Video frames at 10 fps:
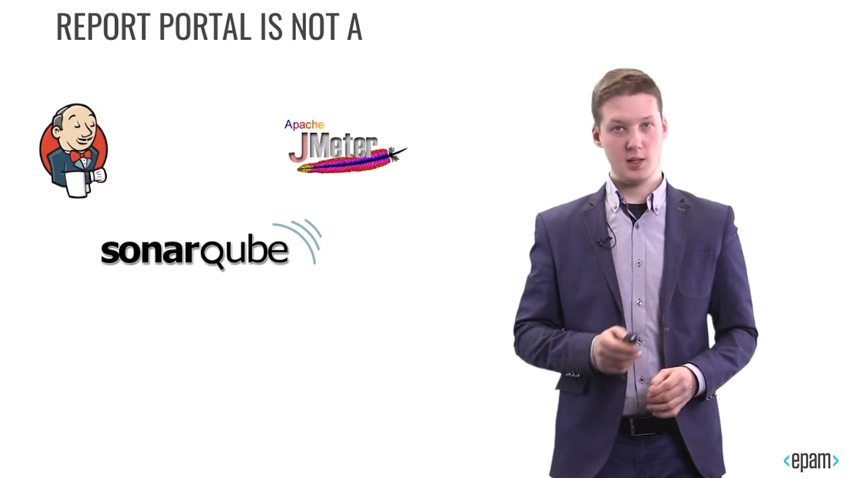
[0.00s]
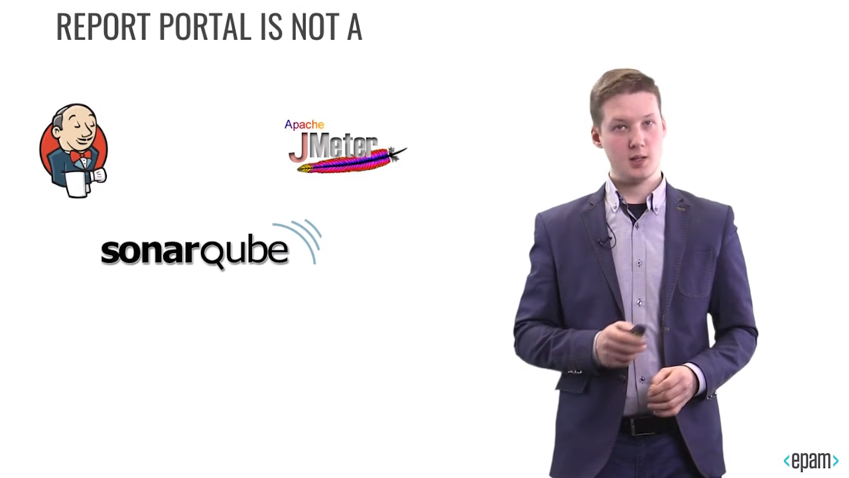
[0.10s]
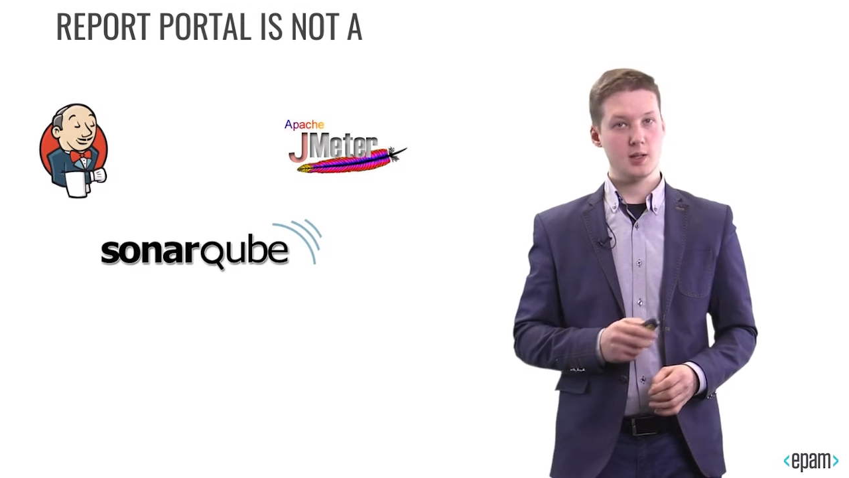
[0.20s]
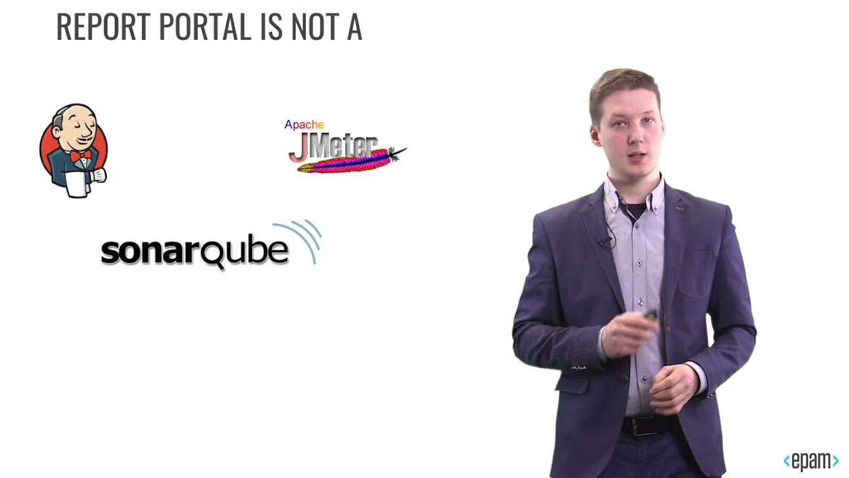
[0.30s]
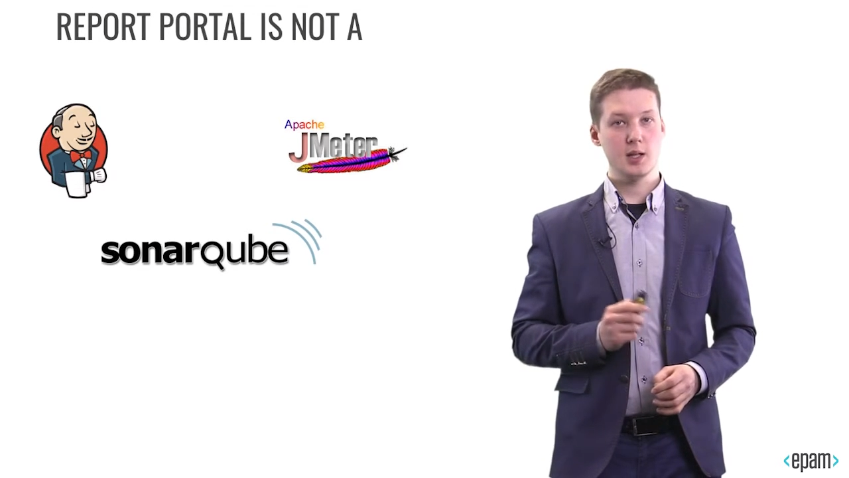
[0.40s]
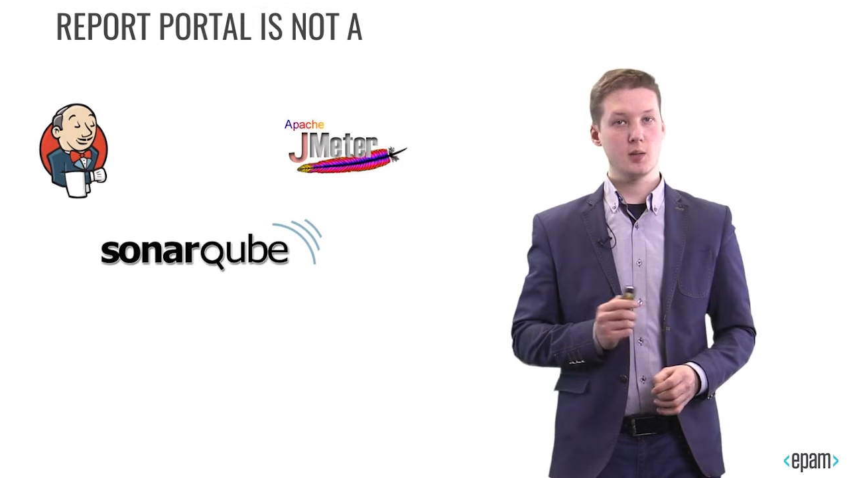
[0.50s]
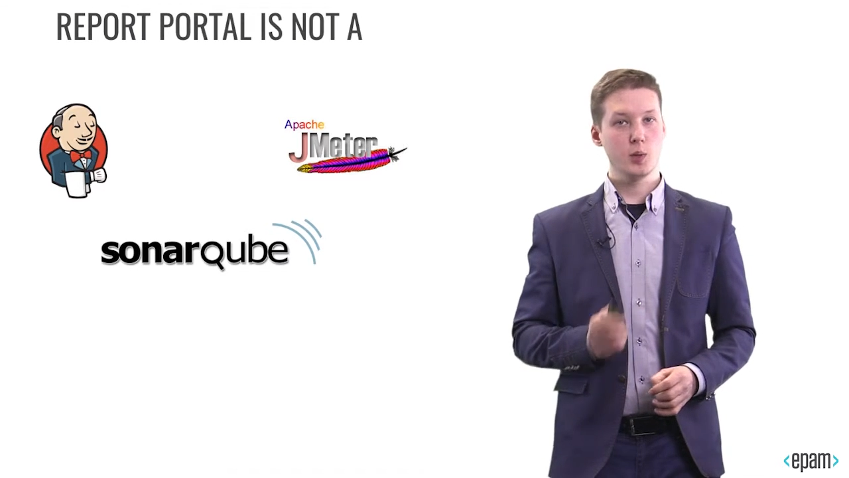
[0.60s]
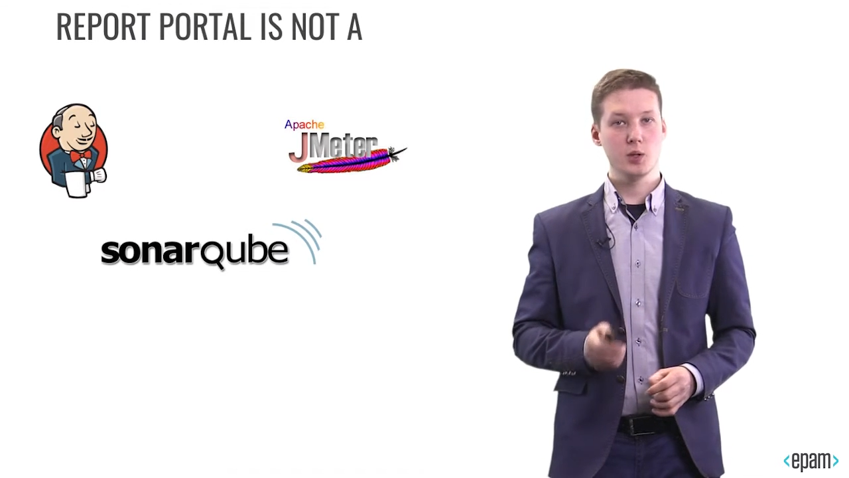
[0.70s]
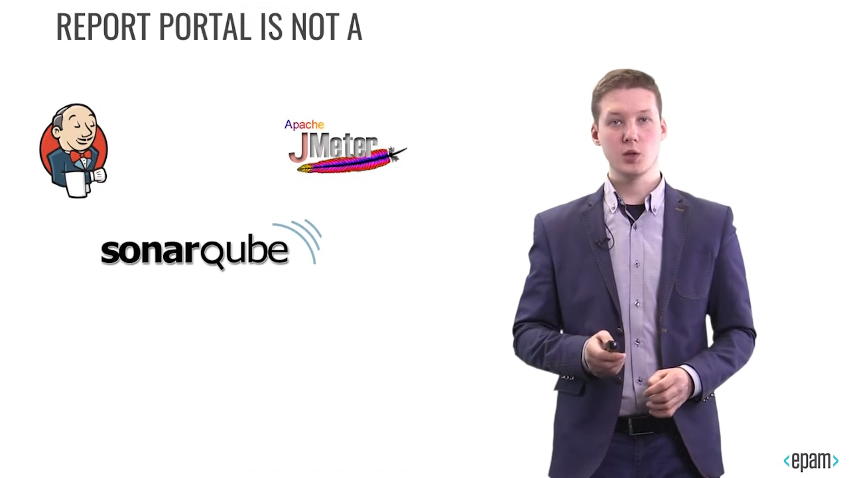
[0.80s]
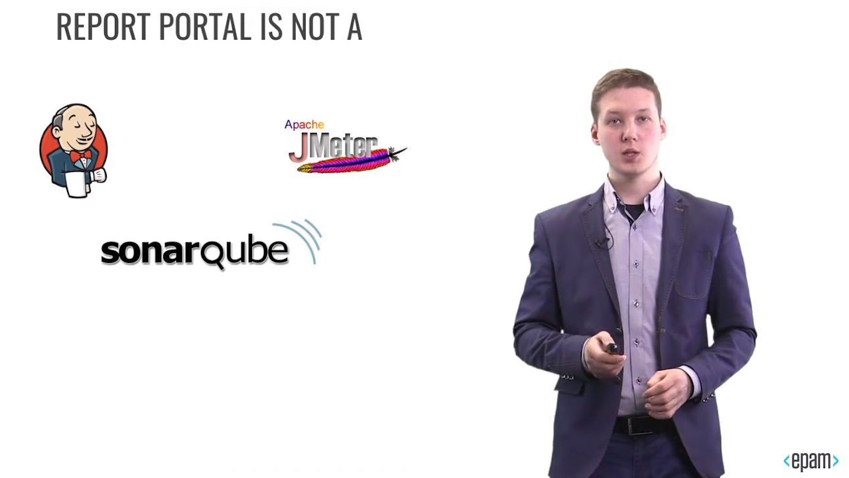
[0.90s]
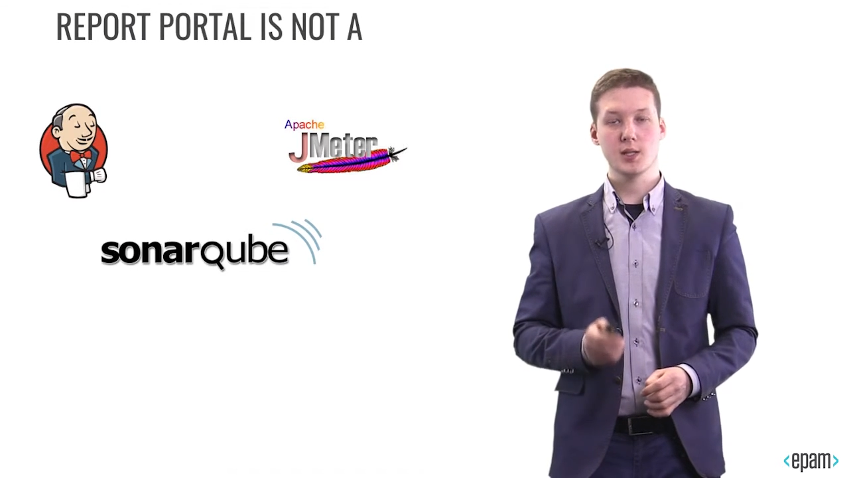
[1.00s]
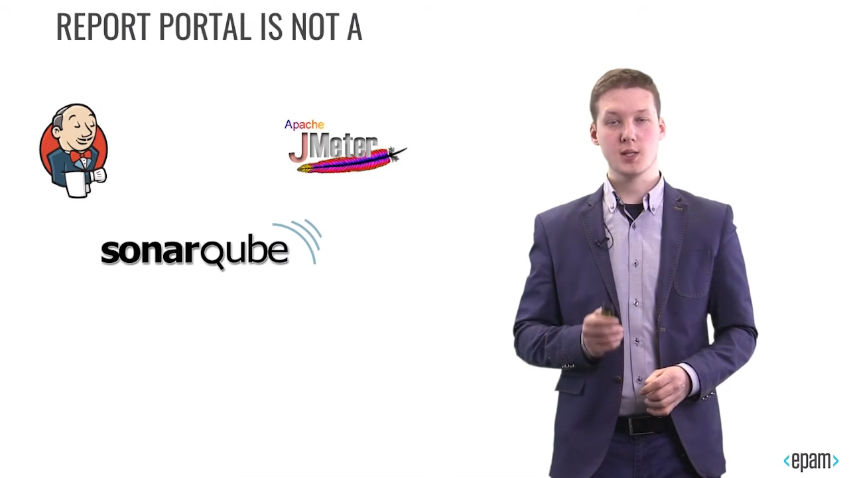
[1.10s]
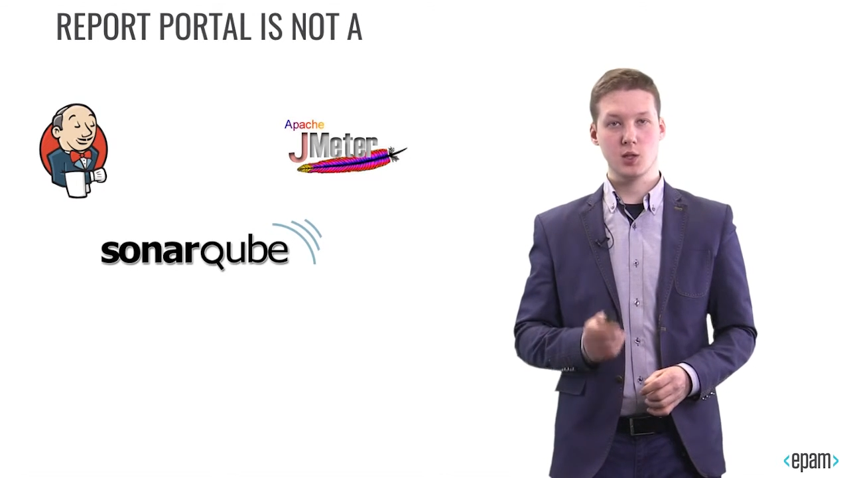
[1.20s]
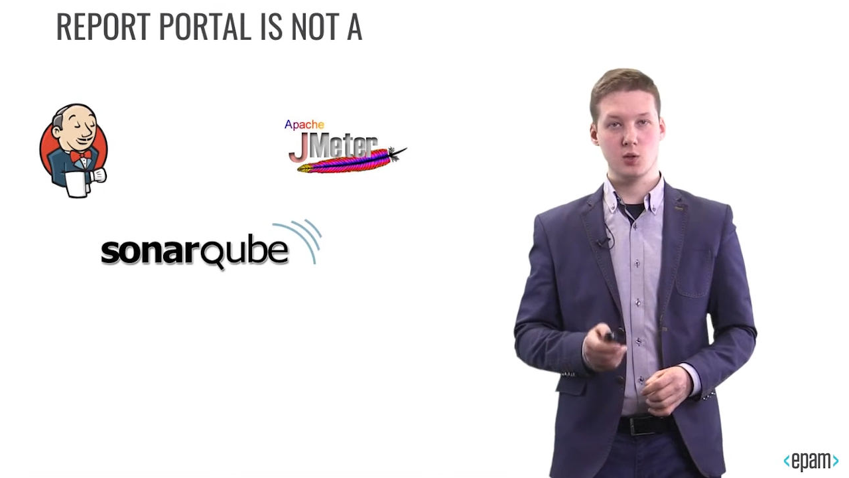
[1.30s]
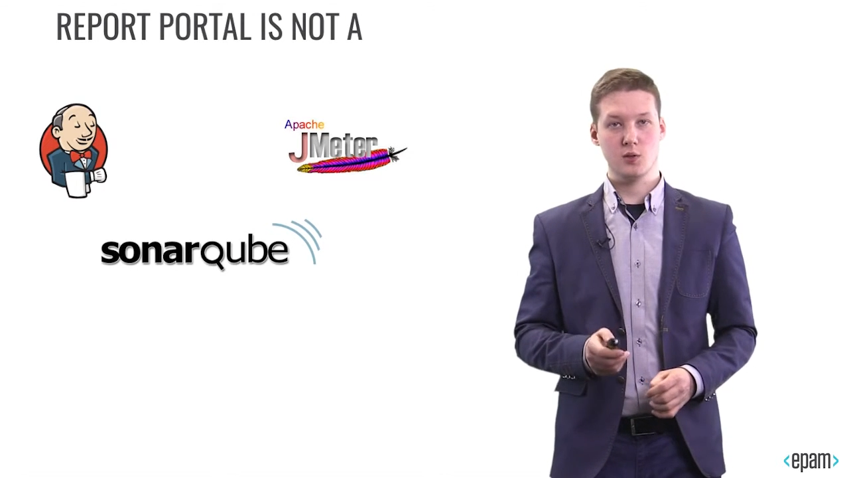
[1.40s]
and it will not
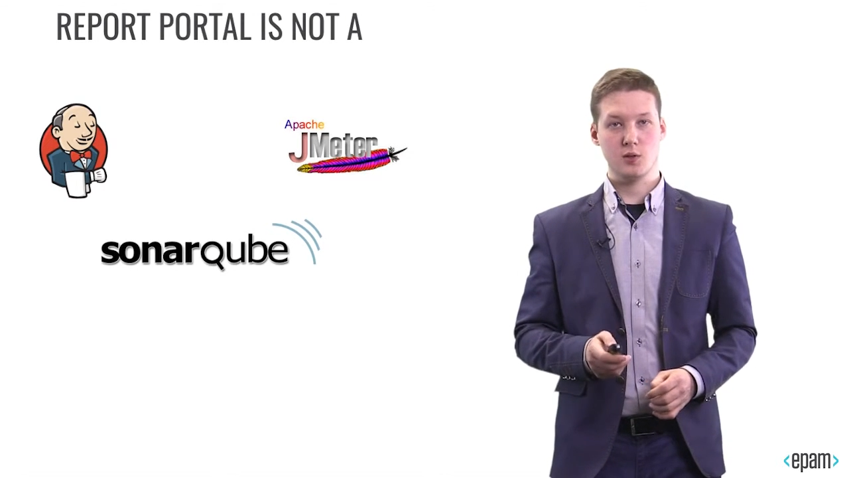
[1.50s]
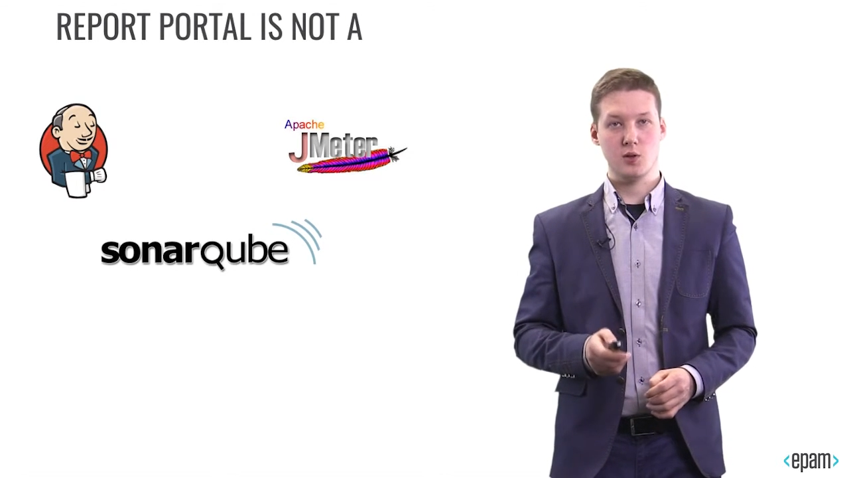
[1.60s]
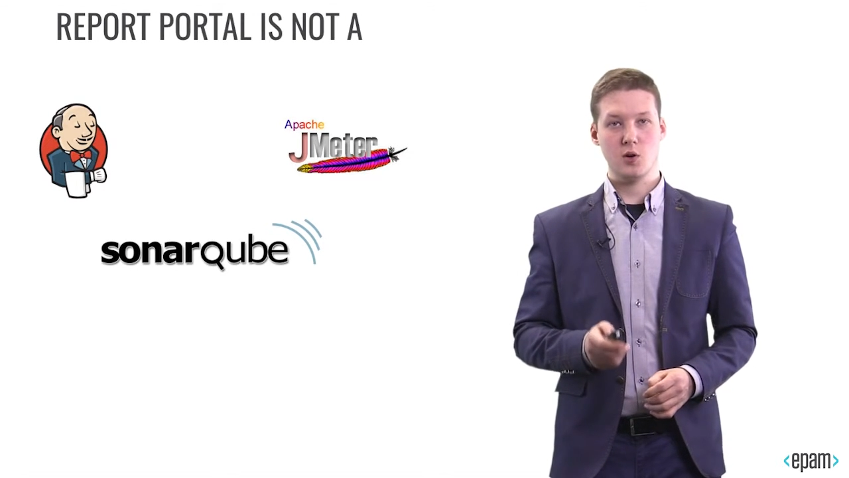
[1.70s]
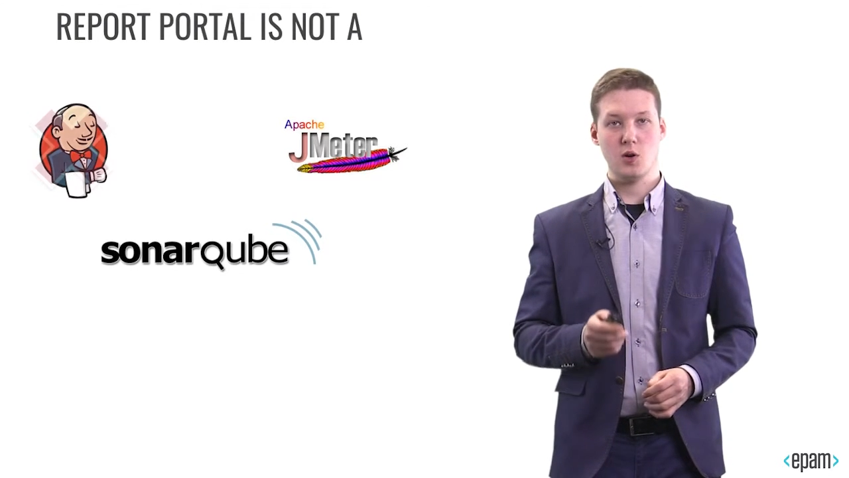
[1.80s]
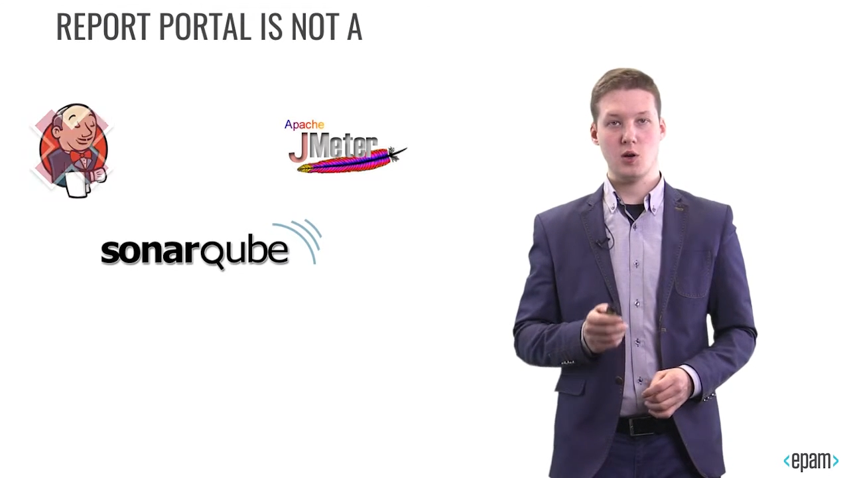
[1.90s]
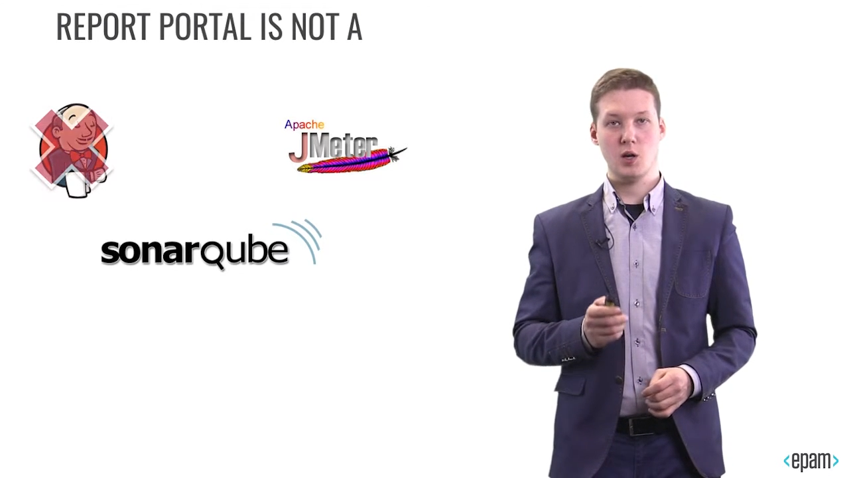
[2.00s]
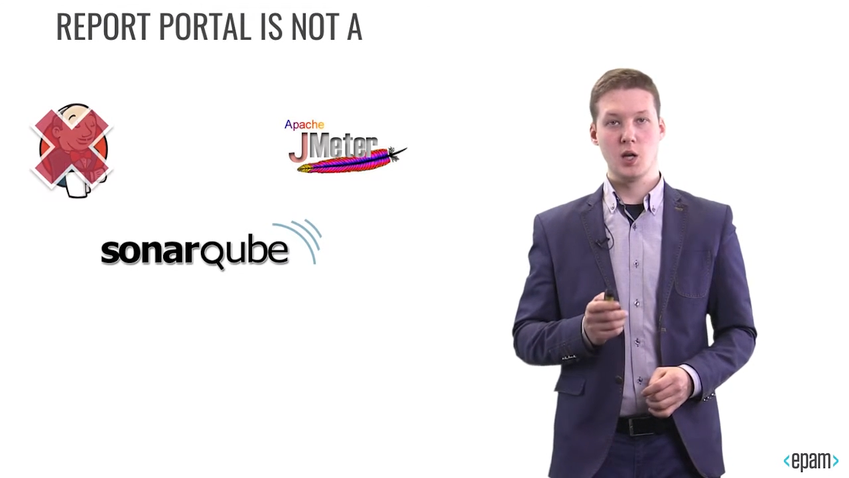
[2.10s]
execute your